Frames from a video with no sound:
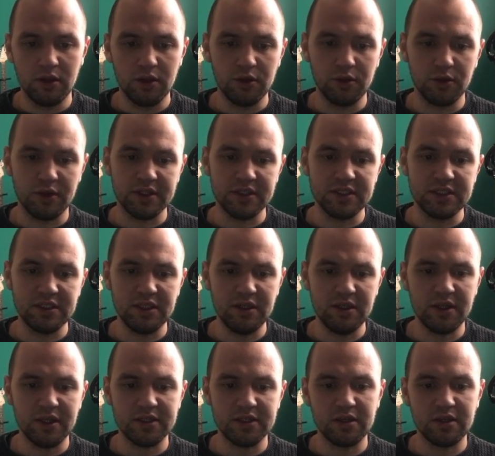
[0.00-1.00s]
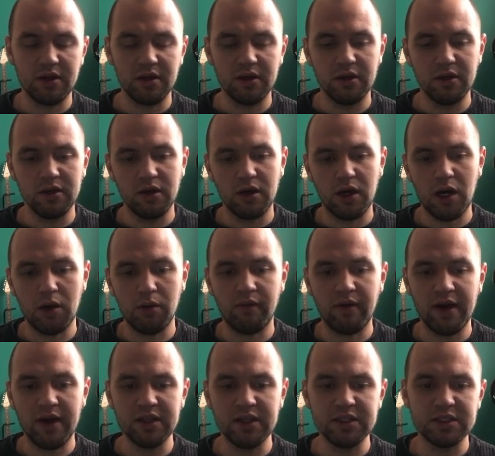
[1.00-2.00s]
you can see that our
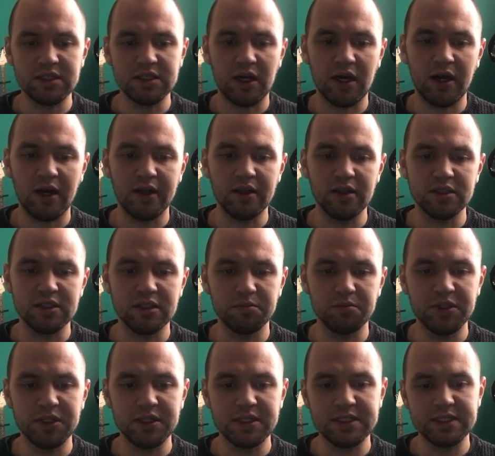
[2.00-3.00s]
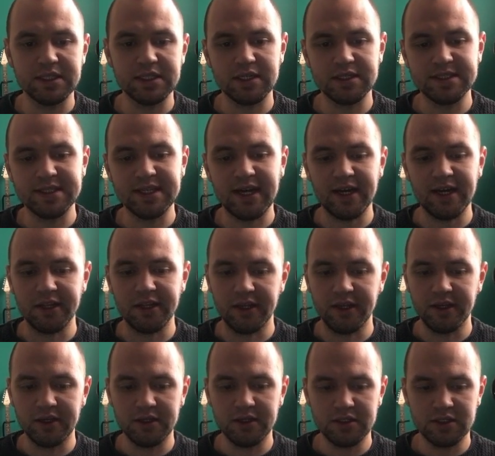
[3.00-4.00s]
vines are a little bit tiny,
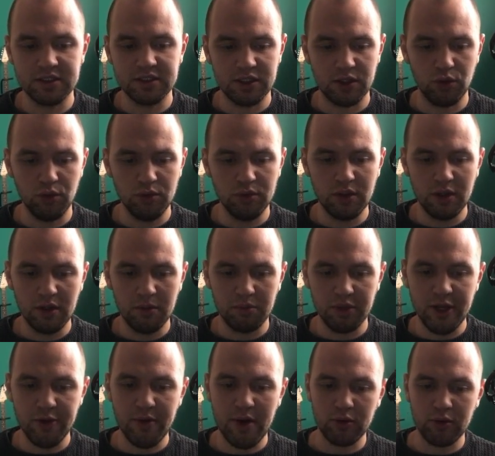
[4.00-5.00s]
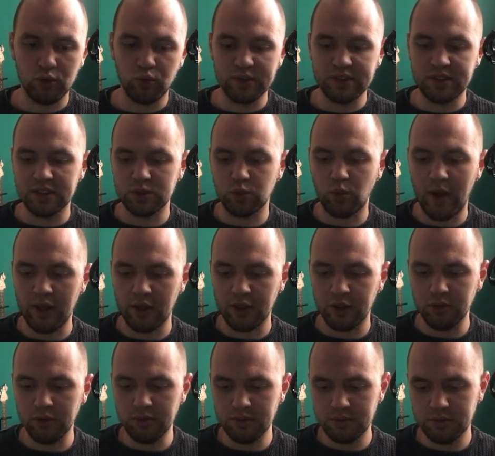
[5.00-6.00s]
so play around with this
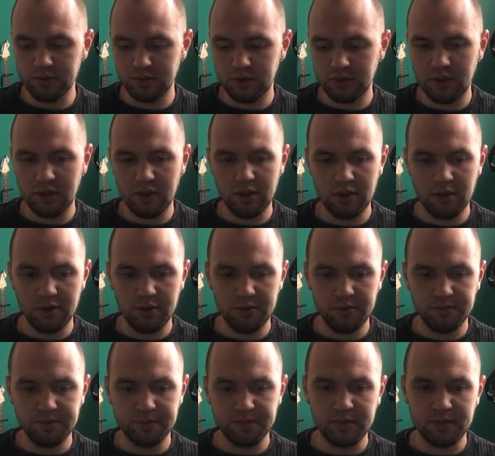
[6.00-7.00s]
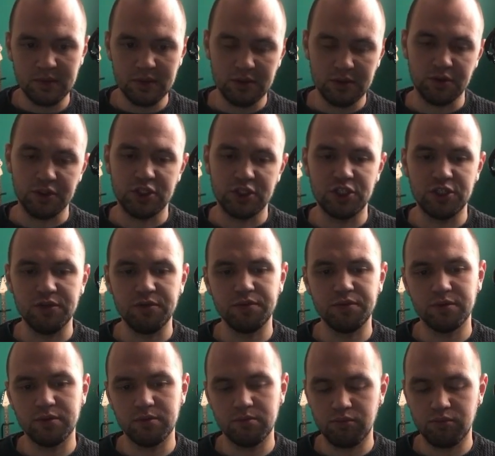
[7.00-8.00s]
value to achieve
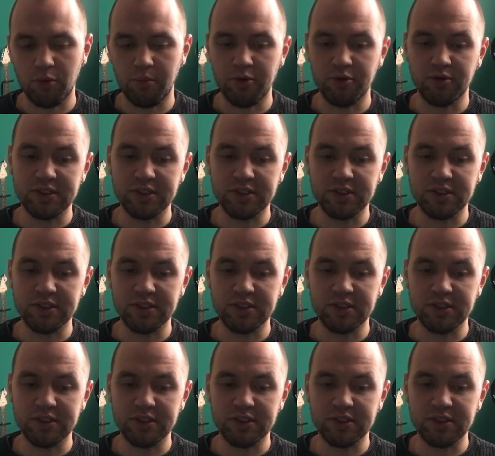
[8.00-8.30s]
proper